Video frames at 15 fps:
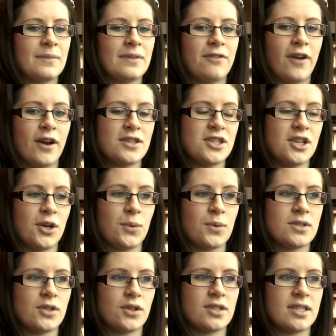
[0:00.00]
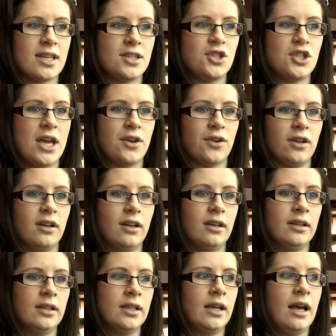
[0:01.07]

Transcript: First year was just a general